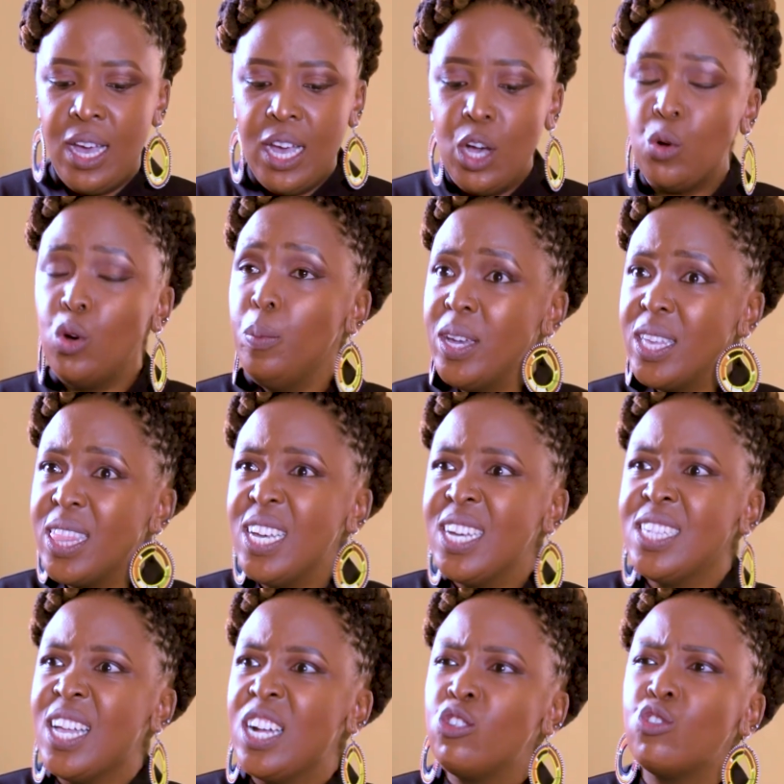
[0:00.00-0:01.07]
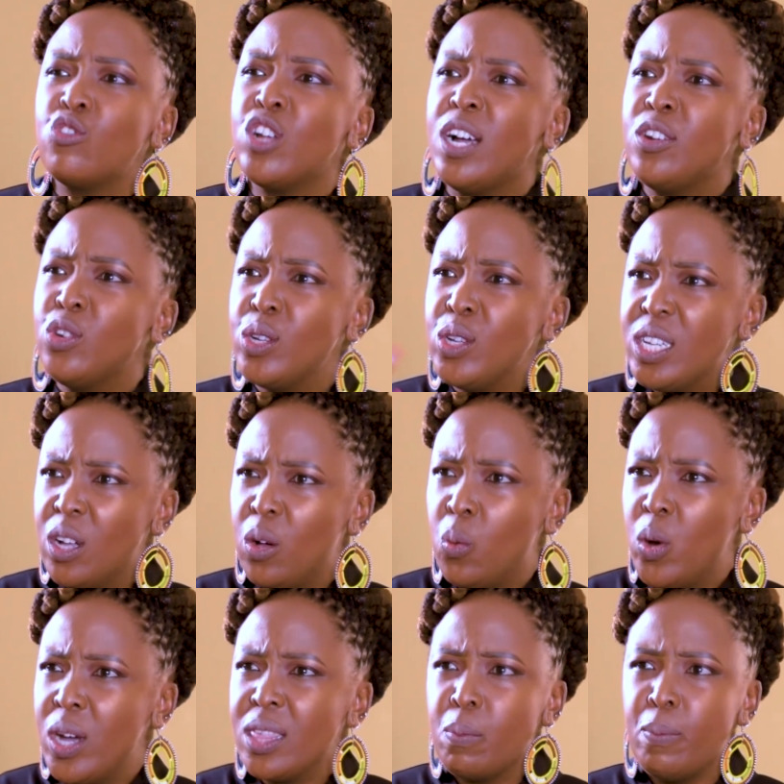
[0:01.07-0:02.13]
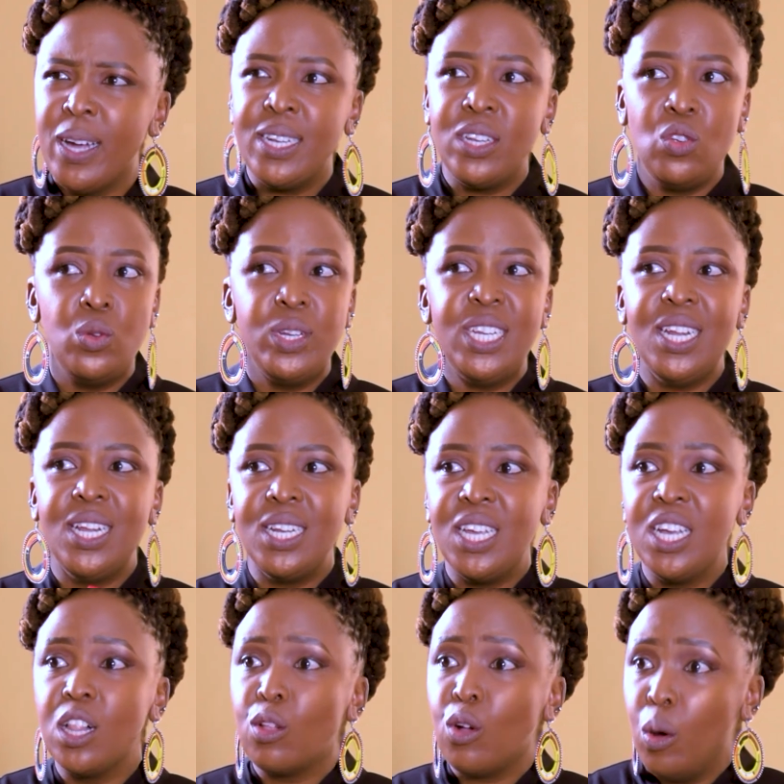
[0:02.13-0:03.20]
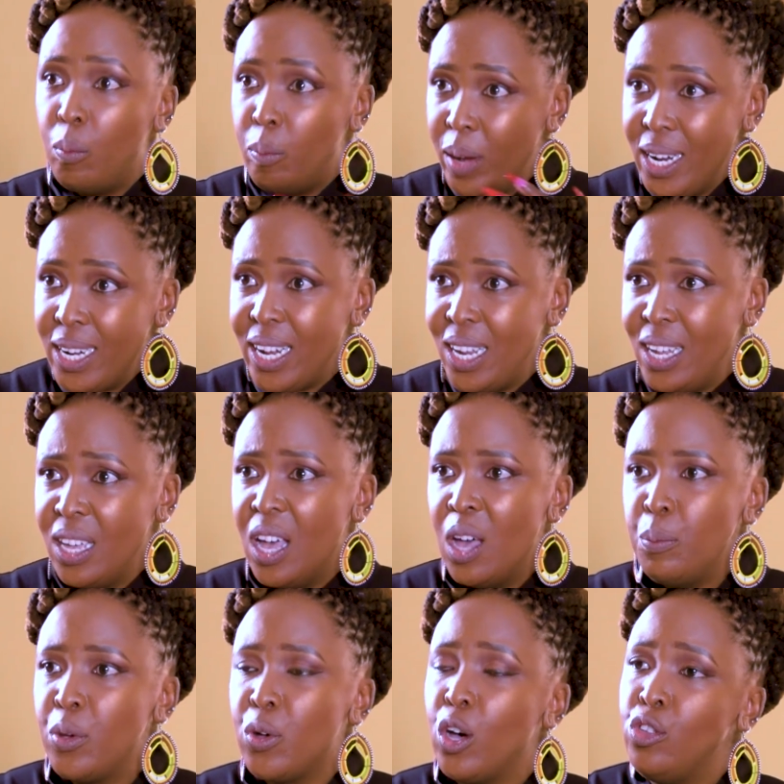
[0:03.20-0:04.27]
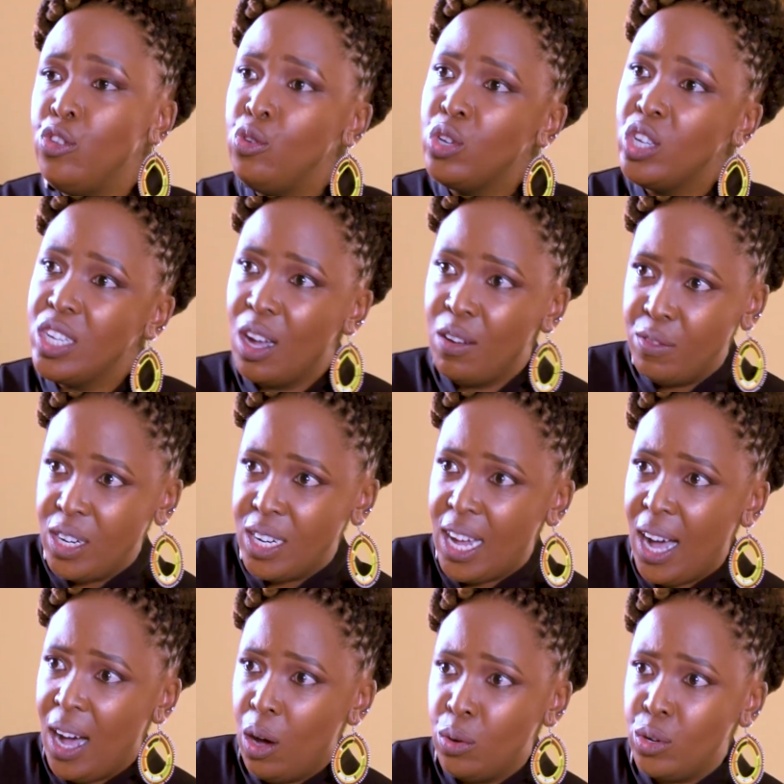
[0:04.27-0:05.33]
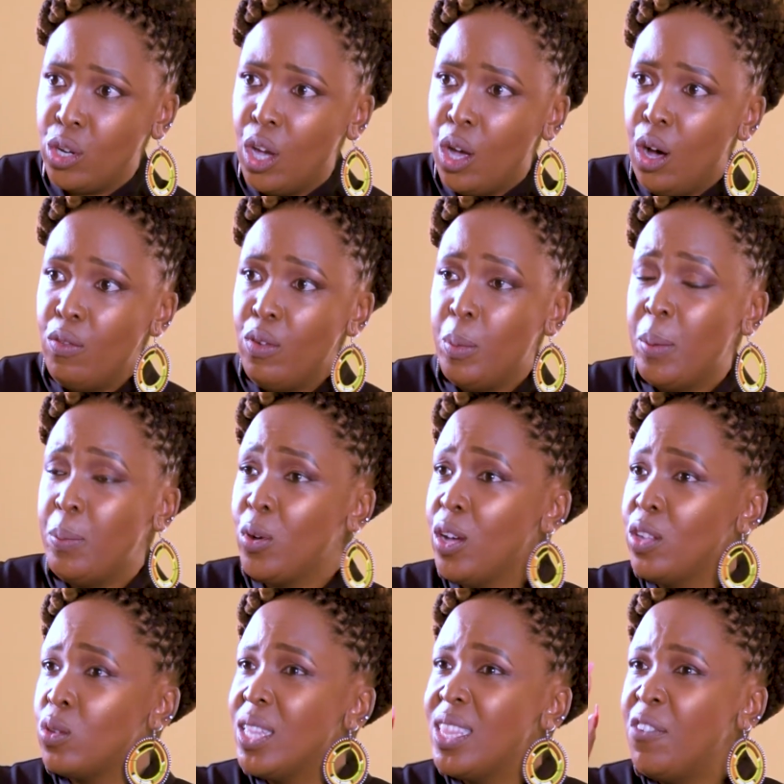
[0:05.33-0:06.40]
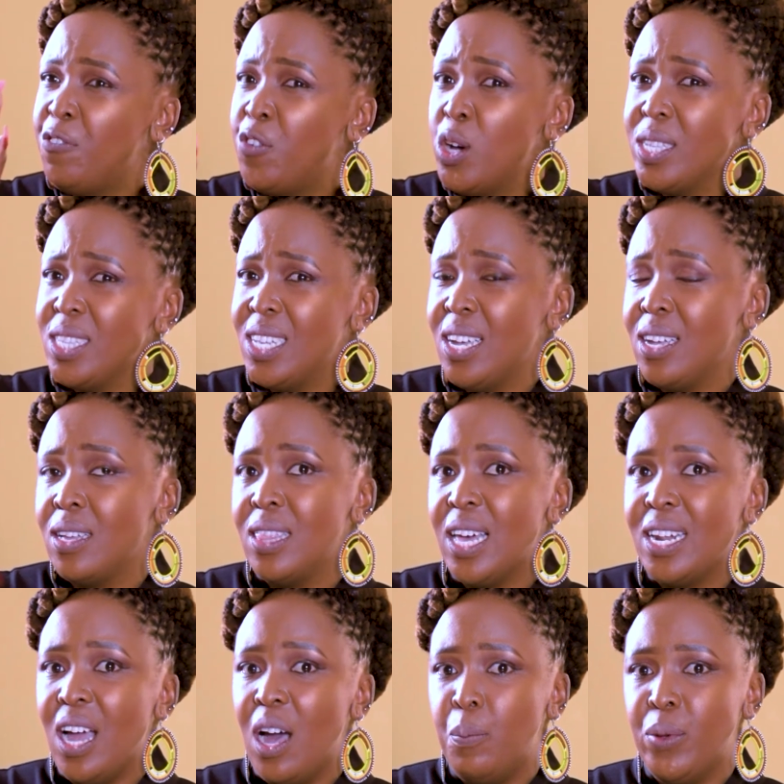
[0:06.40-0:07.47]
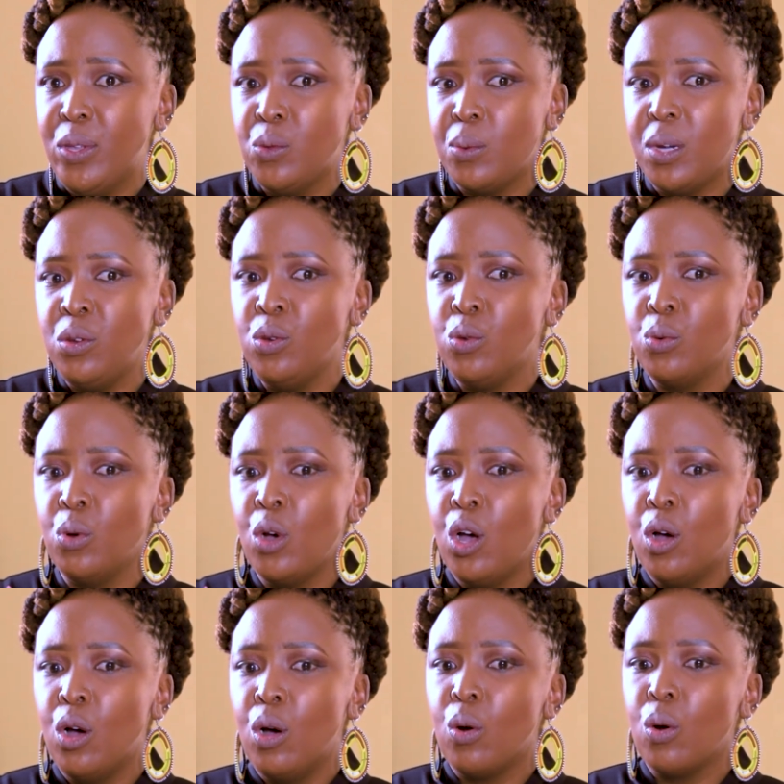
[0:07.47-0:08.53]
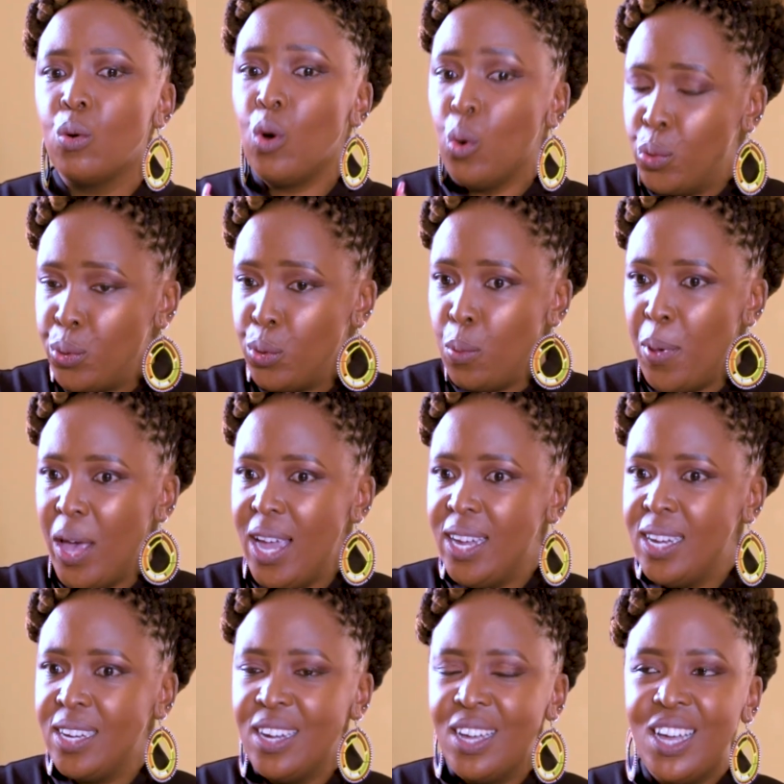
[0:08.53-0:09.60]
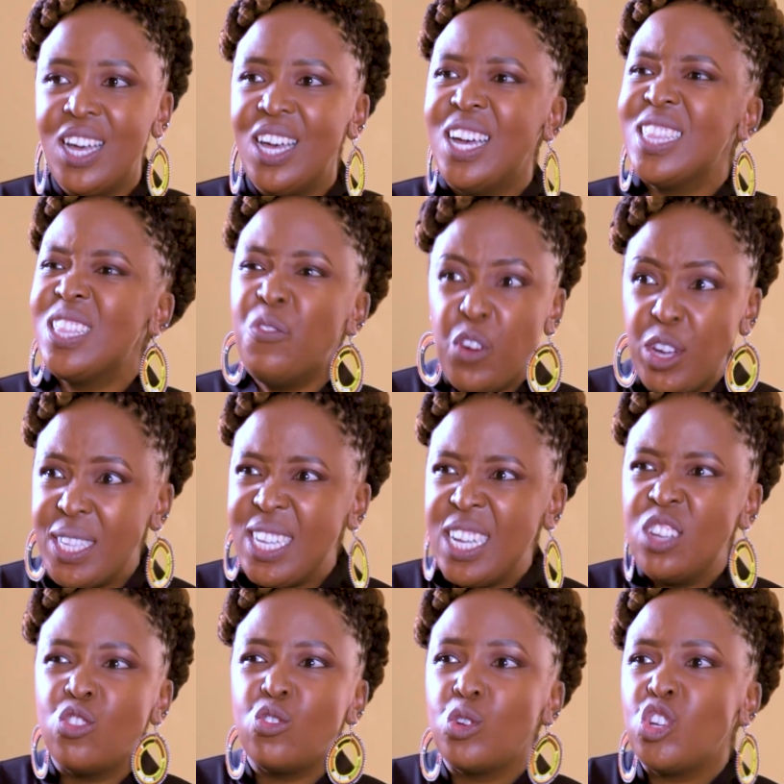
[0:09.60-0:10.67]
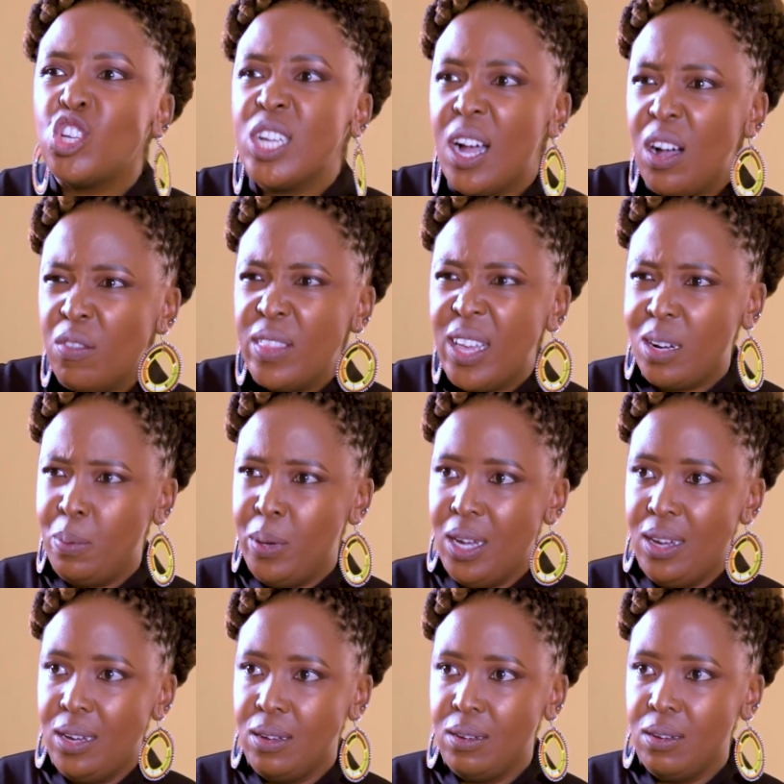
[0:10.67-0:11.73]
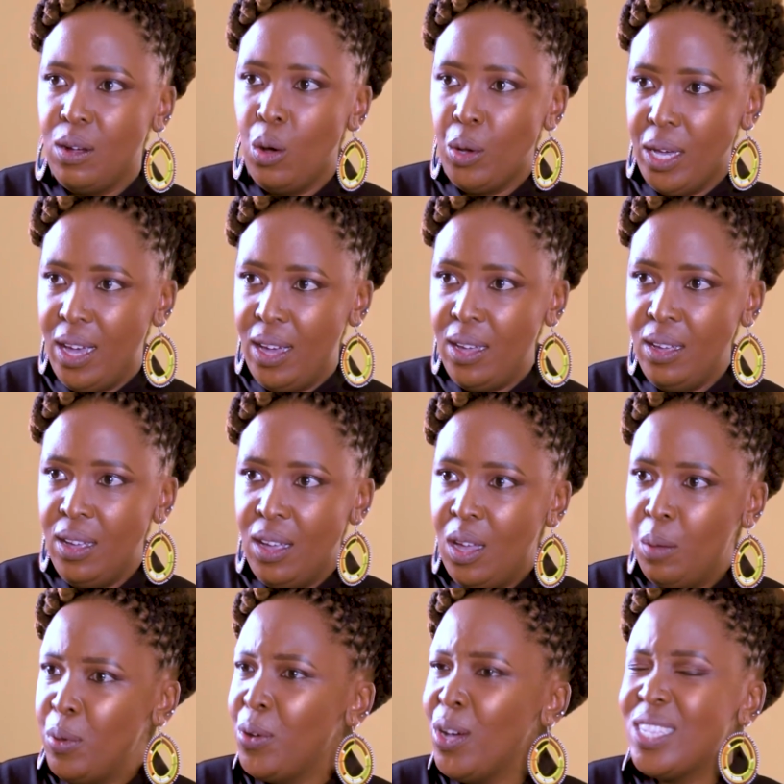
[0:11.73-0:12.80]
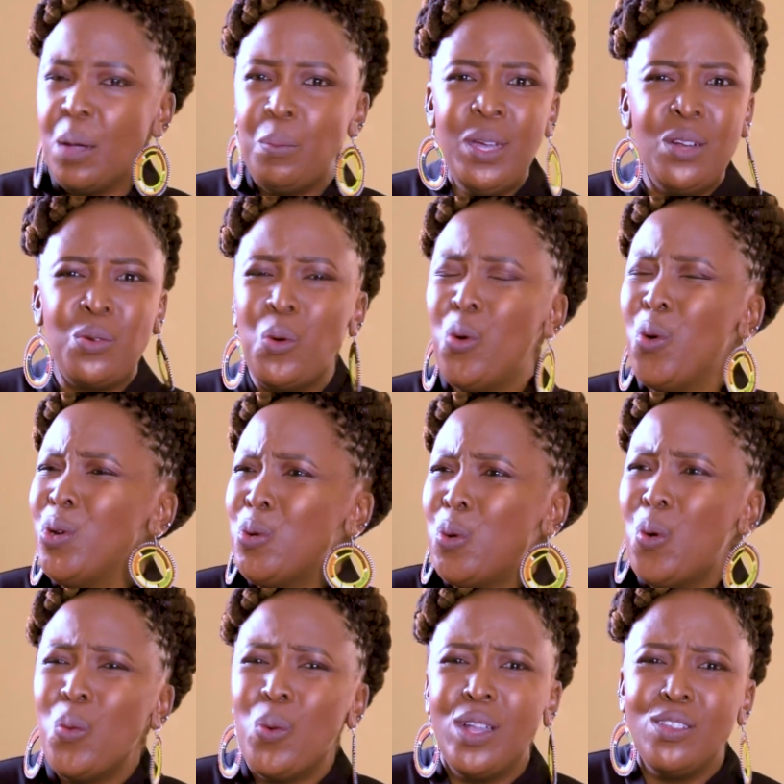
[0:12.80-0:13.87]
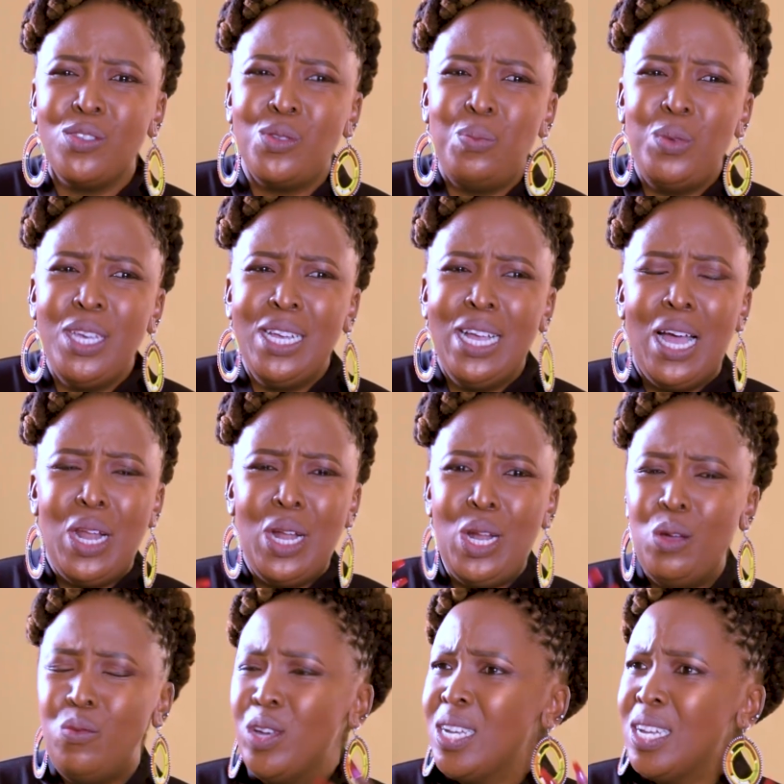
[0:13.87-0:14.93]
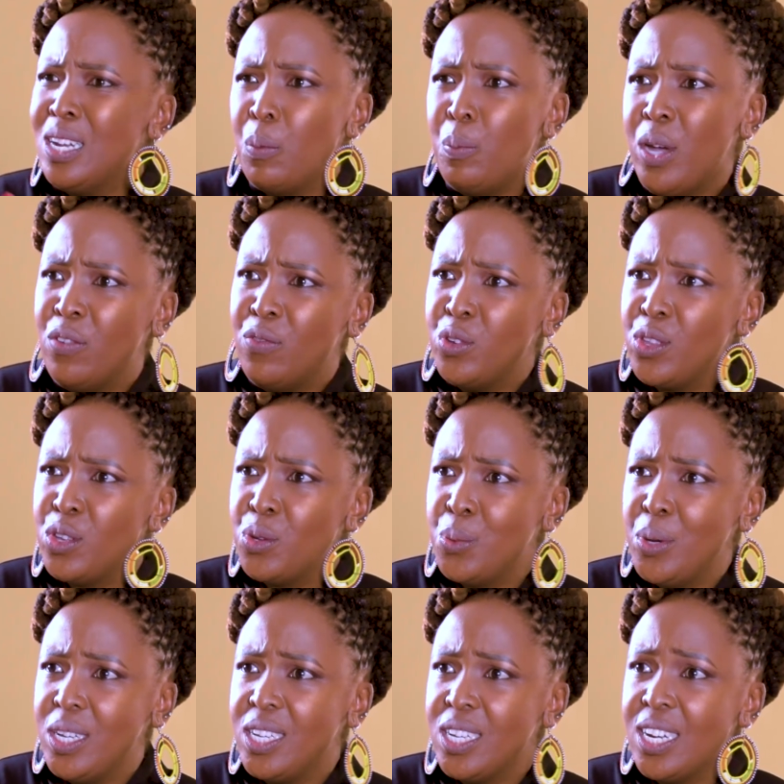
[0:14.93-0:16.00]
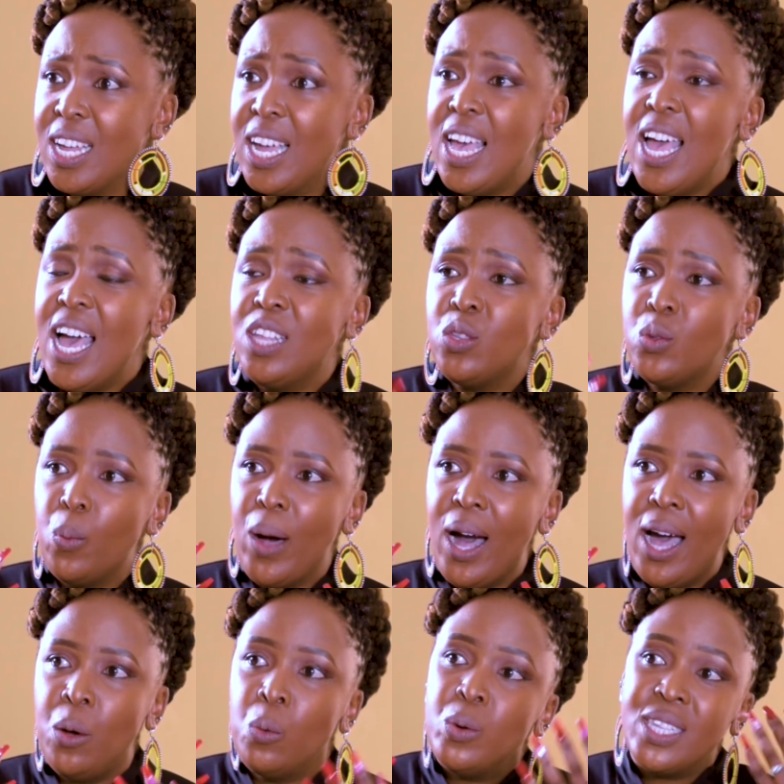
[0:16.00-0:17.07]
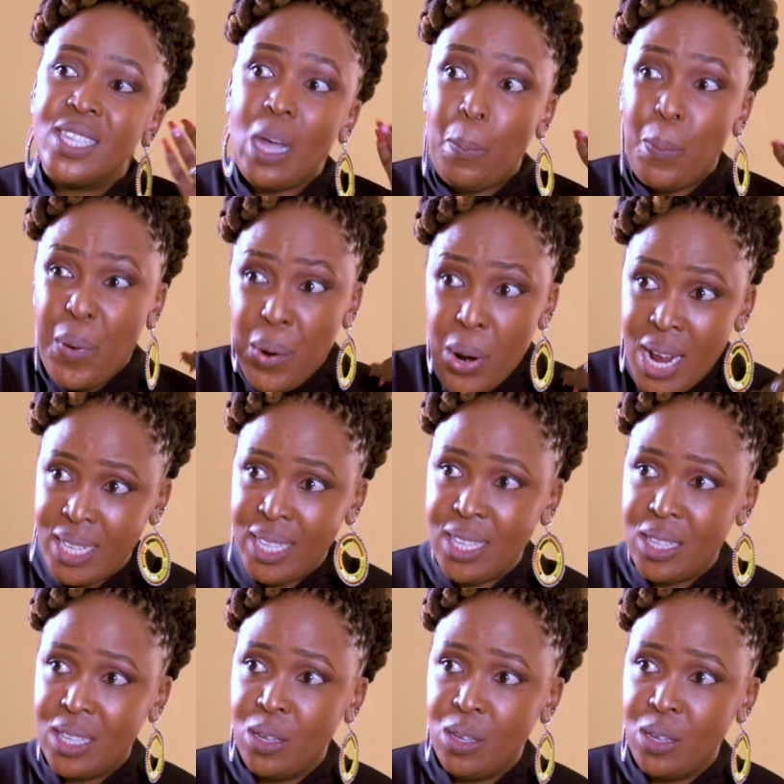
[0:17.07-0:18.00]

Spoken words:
It could be things that you tried to deal with but you didn't heal completely because you shoved it out of your mind. Because the first thing that happens when you go through pain, the first thing is to shelve that pain, okay? Because I mean, who wants to be living in a painful situation? Hence why we suppress.